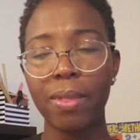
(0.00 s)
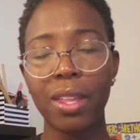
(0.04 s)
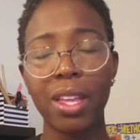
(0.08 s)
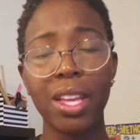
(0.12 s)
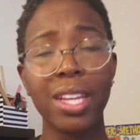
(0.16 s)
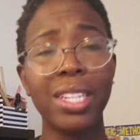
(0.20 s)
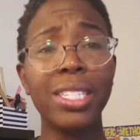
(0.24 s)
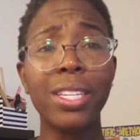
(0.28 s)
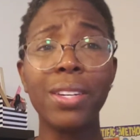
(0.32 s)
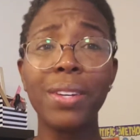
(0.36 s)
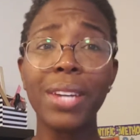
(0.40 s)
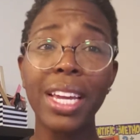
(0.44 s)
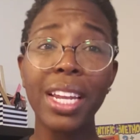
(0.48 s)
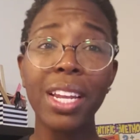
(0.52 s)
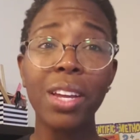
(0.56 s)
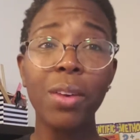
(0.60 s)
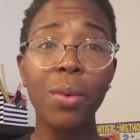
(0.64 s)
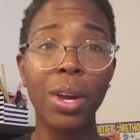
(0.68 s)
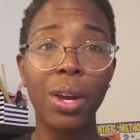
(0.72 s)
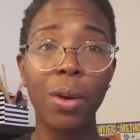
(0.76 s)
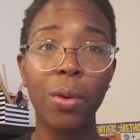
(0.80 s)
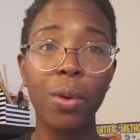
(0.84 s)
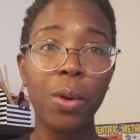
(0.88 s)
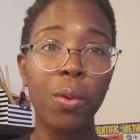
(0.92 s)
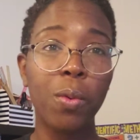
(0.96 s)
So
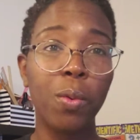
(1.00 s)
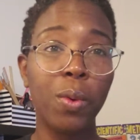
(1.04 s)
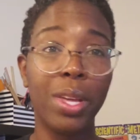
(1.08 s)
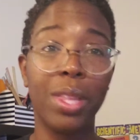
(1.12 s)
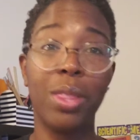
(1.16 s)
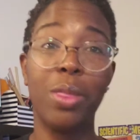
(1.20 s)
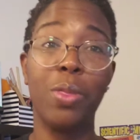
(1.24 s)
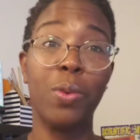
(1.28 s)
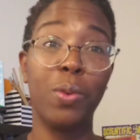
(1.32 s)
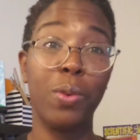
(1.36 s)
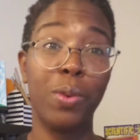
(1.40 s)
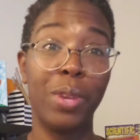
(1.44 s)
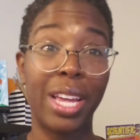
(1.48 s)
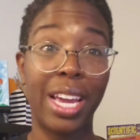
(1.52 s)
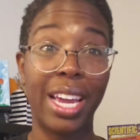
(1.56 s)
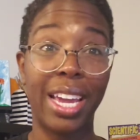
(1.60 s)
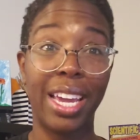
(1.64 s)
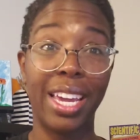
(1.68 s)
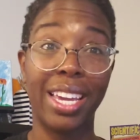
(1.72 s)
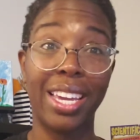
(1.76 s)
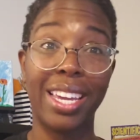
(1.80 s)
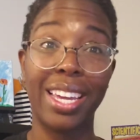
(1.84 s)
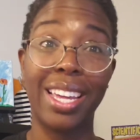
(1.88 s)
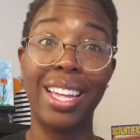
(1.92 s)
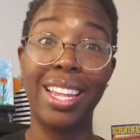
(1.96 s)
anyway, we went through
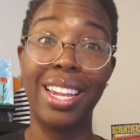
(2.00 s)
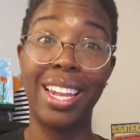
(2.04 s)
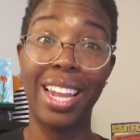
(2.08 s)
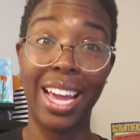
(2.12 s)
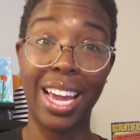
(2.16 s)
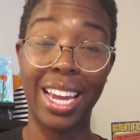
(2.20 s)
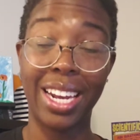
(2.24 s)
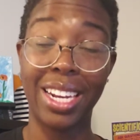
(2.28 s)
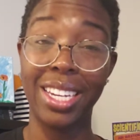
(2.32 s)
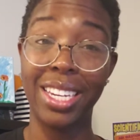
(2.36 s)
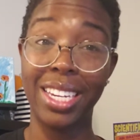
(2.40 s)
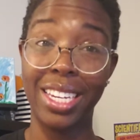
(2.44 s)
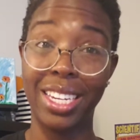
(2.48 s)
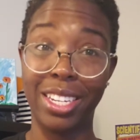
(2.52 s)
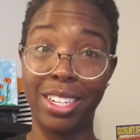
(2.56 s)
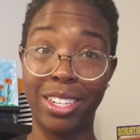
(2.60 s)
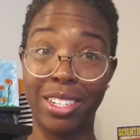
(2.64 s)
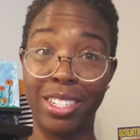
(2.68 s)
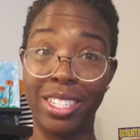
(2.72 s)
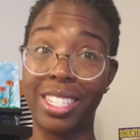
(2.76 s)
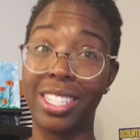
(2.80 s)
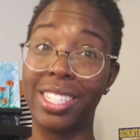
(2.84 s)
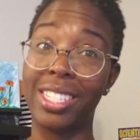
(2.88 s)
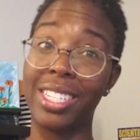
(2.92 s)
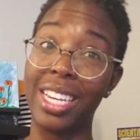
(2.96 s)
a lot of years
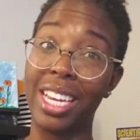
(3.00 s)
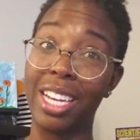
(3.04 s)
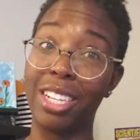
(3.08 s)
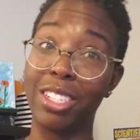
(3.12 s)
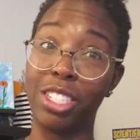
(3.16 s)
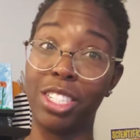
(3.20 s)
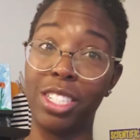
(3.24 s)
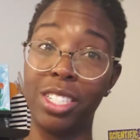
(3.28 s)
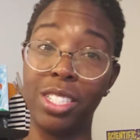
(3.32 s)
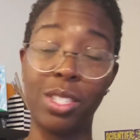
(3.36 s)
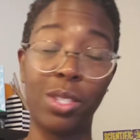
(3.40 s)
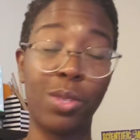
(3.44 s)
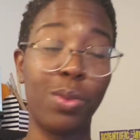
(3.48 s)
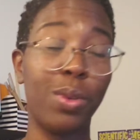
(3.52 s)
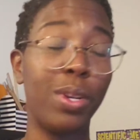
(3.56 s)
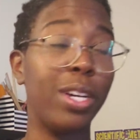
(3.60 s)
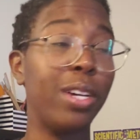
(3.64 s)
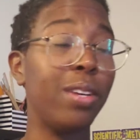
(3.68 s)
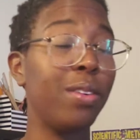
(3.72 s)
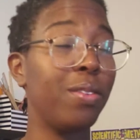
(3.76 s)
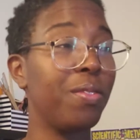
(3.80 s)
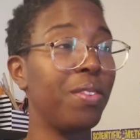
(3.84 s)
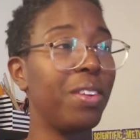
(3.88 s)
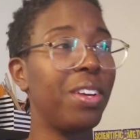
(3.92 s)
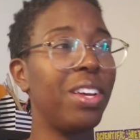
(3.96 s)
because now she's 12.
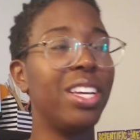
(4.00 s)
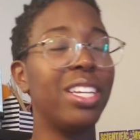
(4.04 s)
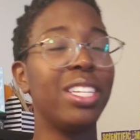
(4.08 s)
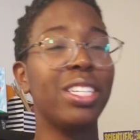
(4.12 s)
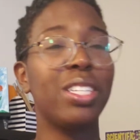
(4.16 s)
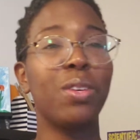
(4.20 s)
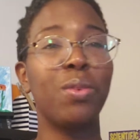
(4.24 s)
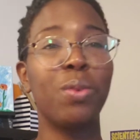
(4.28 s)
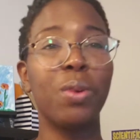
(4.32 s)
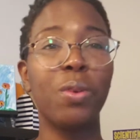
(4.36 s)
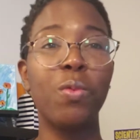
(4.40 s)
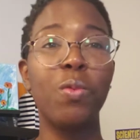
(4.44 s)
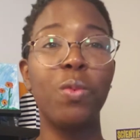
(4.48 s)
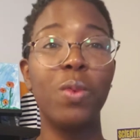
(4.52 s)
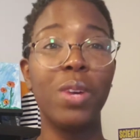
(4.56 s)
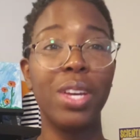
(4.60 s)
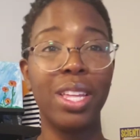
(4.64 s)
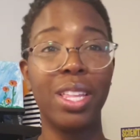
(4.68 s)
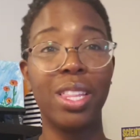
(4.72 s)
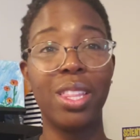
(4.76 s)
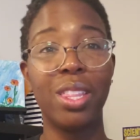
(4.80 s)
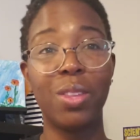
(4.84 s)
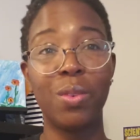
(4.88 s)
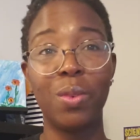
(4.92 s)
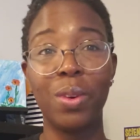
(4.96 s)
So
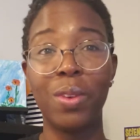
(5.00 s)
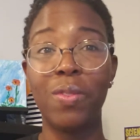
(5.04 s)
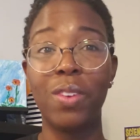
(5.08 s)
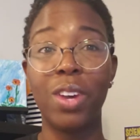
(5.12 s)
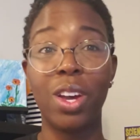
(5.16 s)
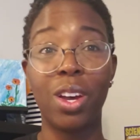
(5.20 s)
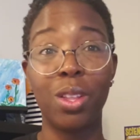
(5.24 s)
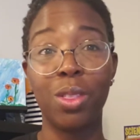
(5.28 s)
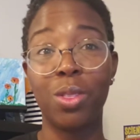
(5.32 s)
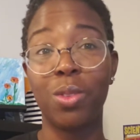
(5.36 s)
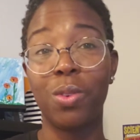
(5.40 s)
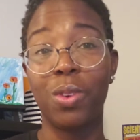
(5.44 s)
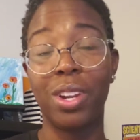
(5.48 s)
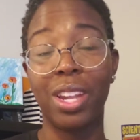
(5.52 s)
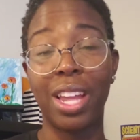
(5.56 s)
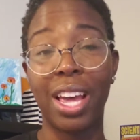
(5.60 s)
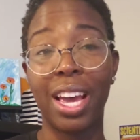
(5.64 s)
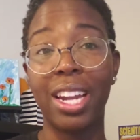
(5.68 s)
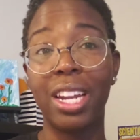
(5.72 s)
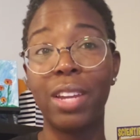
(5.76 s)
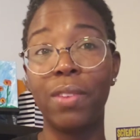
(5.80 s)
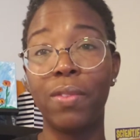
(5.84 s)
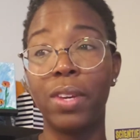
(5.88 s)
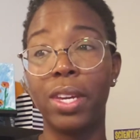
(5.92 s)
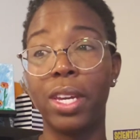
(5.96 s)
we've gone through a
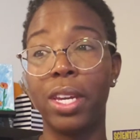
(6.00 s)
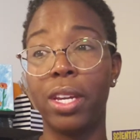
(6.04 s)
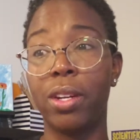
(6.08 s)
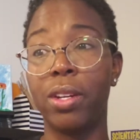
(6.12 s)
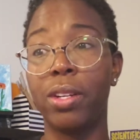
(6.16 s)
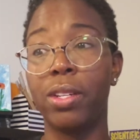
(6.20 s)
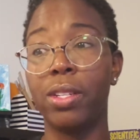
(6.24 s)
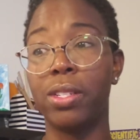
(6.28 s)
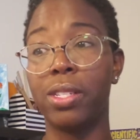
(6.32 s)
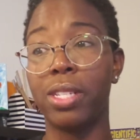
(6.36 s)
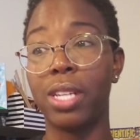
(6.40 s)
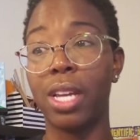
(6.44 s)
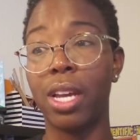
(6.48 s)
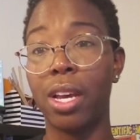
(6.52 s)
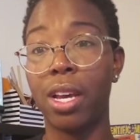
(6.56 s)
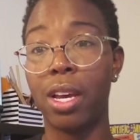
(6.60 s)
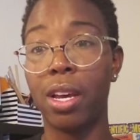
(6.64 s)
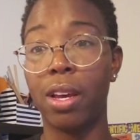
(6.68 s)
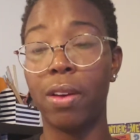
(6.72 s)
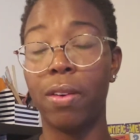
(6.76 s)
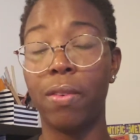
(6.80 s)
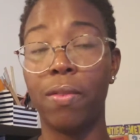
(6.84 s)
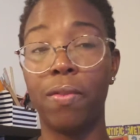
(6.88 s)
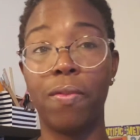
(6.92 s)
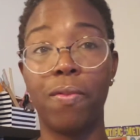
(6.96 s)
lot of years
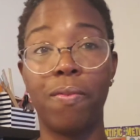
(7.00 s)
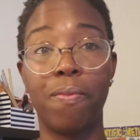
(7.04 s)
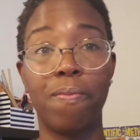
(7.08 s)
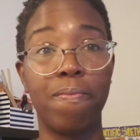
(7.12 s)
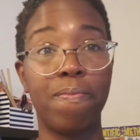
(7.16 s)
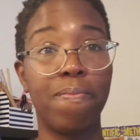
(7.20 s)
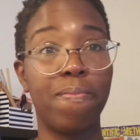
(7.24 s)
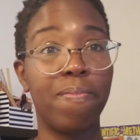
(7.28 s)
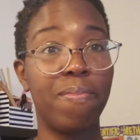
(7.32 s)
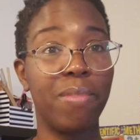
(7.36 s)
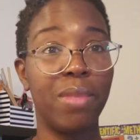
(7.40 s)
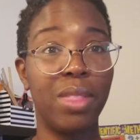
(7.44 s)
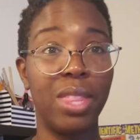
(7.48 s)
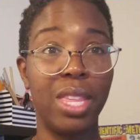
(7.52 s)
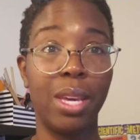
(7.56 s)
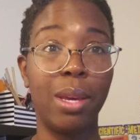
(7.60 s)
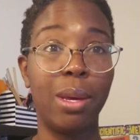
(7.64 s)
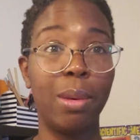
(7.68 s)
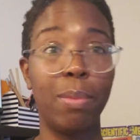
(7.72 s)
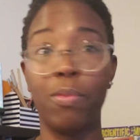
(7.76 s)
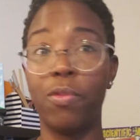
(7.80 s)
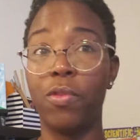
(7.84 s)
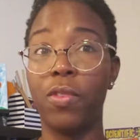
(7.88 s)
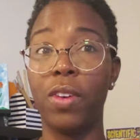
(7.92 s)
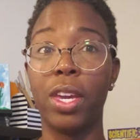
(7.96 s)
of
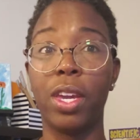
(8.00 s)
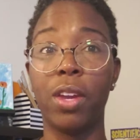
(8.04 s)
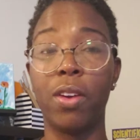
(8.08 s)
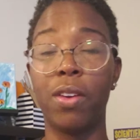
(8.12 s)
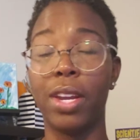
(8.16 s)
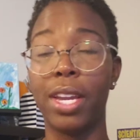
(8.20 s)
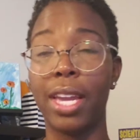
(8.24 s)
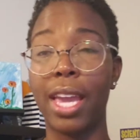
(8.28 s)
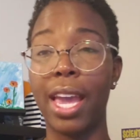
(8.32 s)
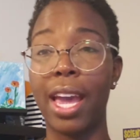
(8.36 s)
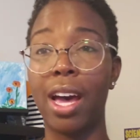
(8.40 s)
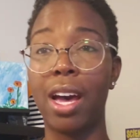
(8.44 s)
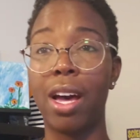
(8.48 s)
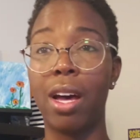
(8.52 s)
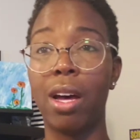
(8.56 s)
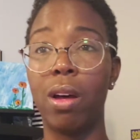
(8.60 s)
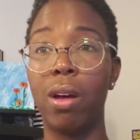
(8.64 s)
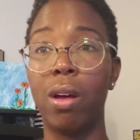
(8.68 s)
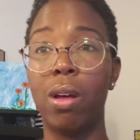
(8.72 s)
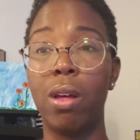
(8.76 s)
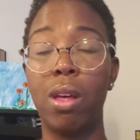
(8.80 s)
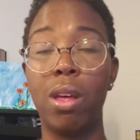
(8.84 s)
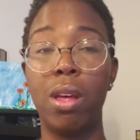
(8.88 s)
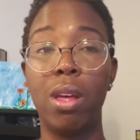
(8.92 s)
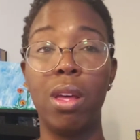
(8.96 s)
them figuring out
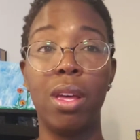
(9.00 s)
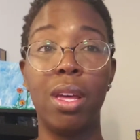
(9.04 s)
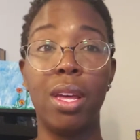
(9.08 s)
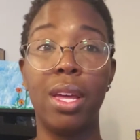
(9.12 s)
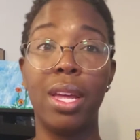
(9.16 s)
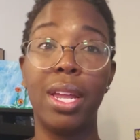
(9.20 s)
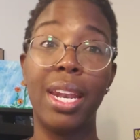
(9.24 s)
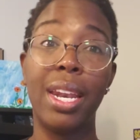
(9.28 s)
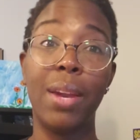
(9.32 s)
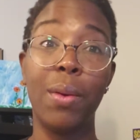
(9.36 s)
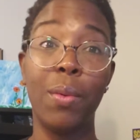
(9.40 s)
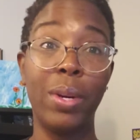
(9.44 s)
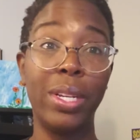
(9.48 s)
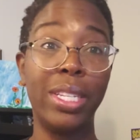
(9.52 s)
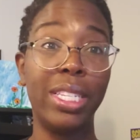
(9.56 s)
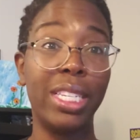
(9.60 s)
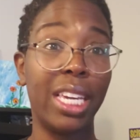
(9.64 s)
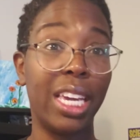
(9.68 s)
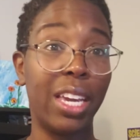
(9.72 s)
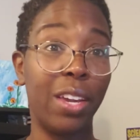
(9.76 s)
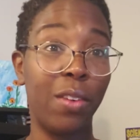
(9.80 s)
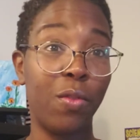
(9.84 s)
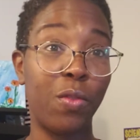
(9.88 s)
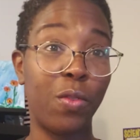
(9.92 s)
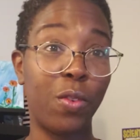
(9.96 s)
what to
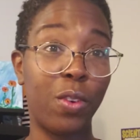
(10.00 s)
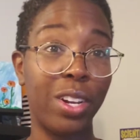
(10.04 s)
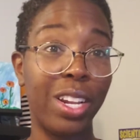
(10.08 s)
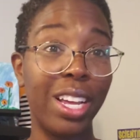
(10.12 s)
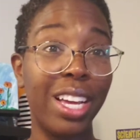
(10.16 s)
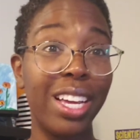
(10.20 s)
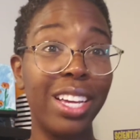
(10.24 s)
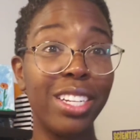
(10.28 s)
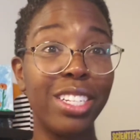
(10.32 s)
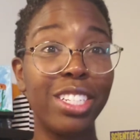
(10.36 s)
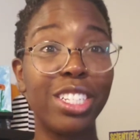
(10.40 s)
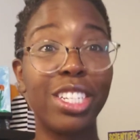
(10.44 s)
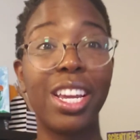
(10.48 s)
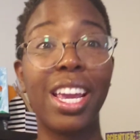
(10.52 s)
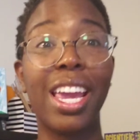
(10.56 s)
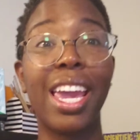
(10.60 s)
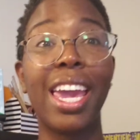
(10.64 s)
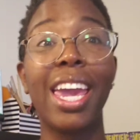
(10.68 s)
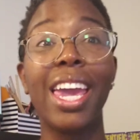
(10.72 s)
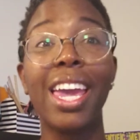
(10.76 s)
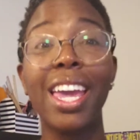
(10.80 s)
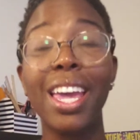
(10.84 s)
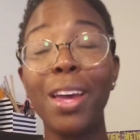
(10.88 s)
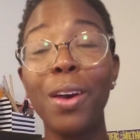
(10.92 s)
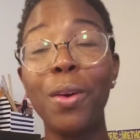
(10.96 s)
eat for lunch
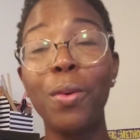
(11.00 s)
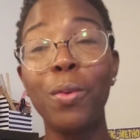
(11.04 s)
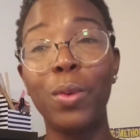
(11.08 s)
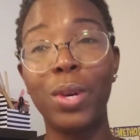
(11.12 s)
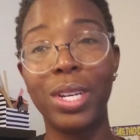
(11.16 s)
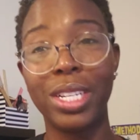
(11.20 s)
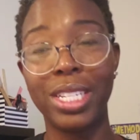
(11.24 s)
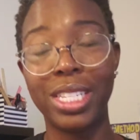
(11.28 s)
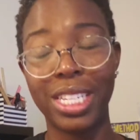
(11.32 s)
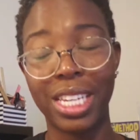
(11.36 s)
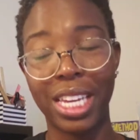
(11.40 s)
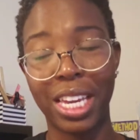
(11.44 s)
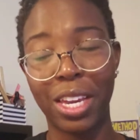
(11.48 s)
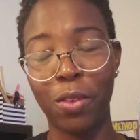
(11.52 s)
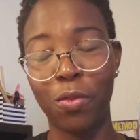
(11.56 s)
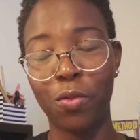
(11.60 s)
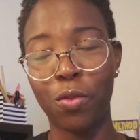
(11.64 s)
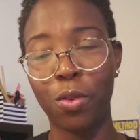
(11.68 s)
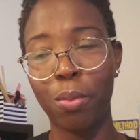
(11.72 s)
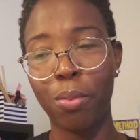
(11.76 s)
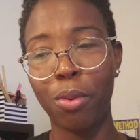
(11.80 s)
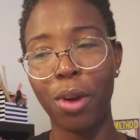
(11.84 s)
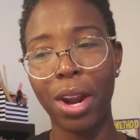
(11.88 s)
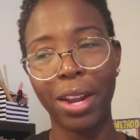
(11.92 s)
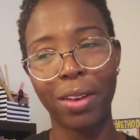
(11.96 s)
and what to eat
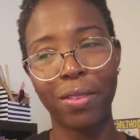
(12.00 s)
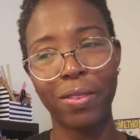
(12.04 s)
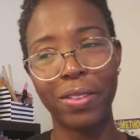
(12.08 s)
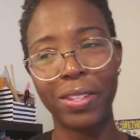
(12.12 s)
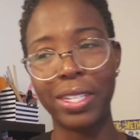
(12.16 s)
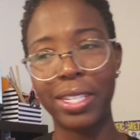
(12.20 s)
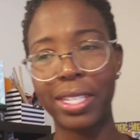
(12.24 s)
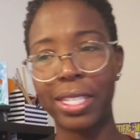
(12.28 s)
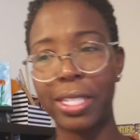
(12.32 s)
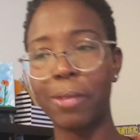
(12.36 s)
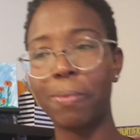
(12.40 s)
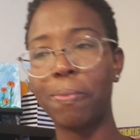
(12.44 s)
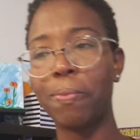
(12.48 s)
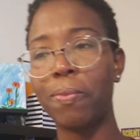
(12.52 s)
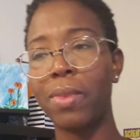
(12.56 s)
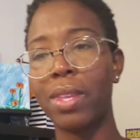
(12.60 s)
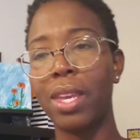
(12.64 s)
for breakfast.